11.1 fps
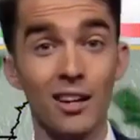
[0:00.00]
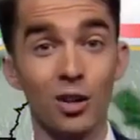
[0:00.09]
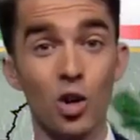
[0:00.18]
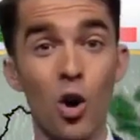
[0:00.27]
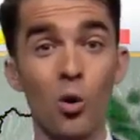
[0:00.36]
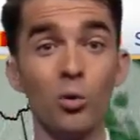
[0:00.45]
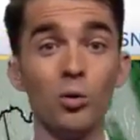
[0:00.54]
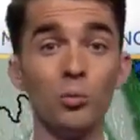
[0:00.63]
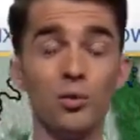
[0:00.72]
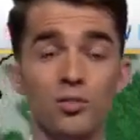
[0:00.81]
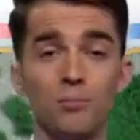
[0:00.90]
and
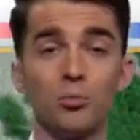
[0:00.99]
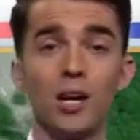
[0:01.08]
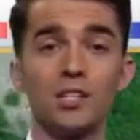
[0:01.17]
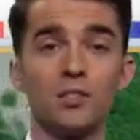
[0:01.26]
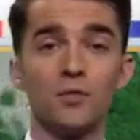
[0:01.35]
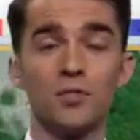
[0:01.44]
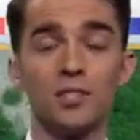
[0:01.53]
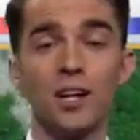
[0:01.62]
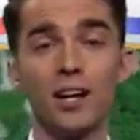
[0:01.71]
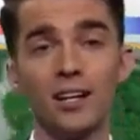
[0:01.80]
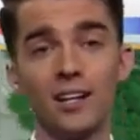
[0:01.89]
cold with some breaks of
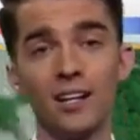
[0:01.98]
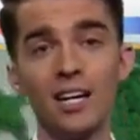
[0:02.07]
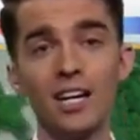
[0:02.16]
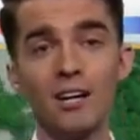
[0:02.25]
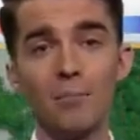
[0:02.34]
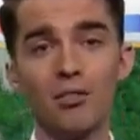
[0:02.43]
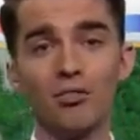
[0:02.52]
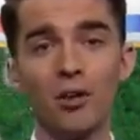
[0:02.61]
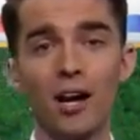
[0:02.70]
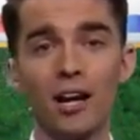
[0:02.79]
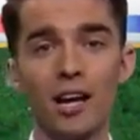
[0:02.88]
sun by
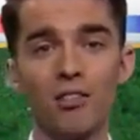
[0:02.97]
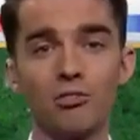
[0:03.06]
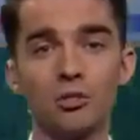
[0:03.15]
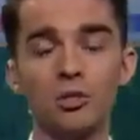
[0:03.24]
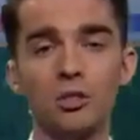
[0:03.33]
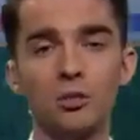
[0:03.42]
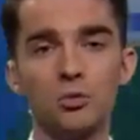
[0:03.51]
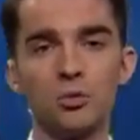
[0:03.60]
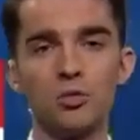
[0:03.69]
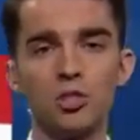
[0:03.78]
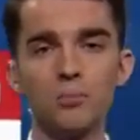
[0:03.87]
Friday afternoon.
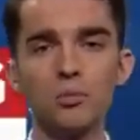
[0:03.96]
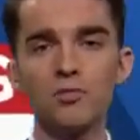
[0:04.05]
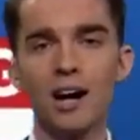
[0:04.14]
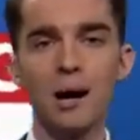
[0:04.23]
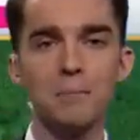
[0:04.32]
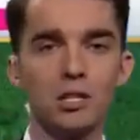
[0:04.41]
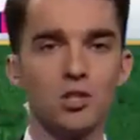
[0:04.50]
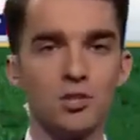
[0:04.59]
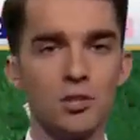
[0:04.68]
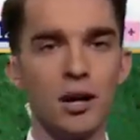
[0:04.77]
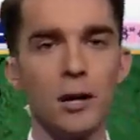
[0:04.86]
So in terms of how much
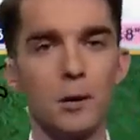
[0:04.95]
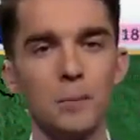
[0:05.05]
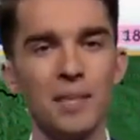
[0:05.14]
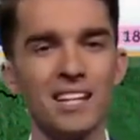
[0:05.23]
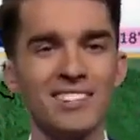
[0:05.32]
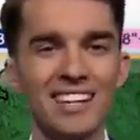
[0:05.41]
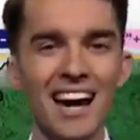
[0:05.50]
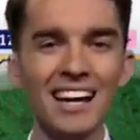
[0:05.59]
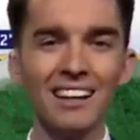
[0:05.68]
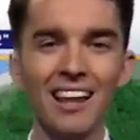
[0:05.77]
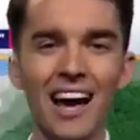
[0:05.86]
snow, it's
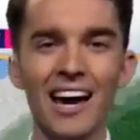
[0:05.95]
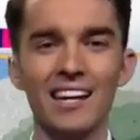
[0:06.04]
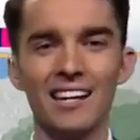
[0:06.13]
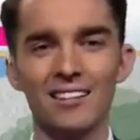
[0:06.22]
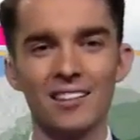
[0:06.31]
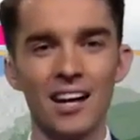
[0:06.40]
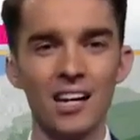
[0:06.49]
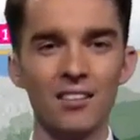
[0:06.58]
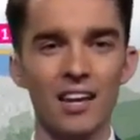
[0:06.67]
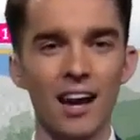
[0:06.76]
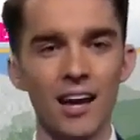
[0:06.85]
not a lot, and it's kind
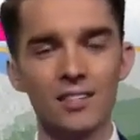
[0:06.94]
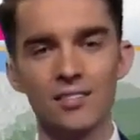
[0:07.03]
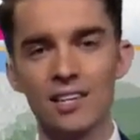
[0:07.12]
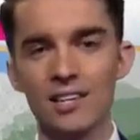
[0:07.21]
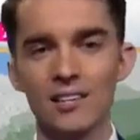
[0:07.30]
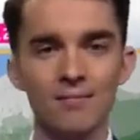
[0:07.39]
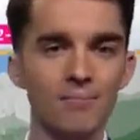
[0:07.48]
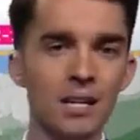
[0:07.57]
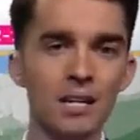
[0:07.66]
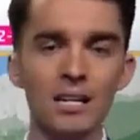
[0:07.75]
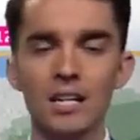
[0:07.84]
of the icy
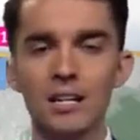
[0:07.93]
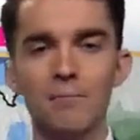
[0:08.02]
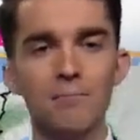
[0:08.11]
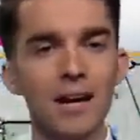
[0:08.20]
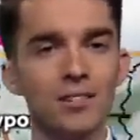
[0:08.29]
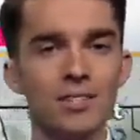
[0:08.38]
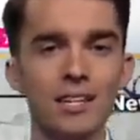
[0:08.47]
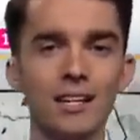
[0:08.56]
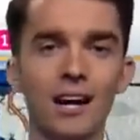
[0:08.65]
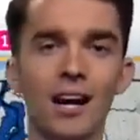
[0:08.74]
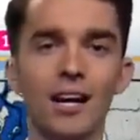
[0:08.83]
messy
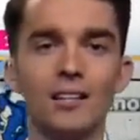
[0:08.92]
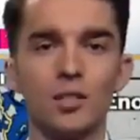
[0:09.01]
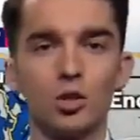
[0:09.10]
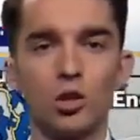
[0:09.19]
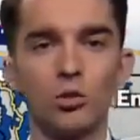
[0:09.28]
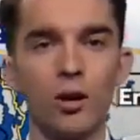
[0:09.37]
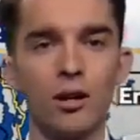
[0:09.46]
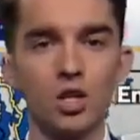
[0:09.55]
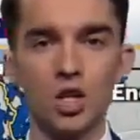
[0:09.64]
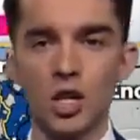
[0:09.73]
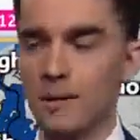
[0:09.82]
kind that's
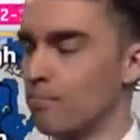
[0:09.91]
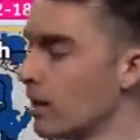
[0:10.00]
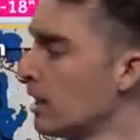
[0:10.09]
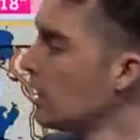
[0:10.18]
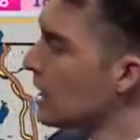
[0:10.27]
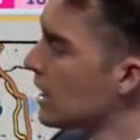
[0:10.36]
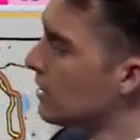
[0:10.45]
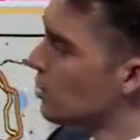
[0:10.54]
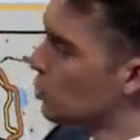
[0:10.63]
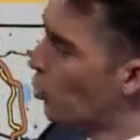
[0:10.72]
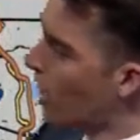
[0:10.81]
crunchy. In
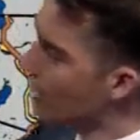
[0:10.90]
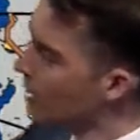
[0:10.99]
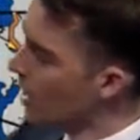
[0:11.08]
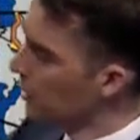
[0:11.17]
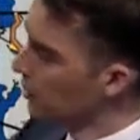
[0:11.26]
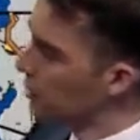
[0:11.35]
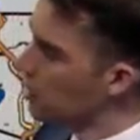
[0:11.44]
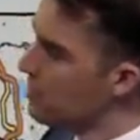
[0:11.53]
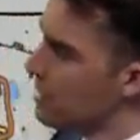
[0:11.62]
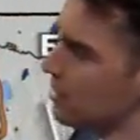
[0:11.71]
this white color, could be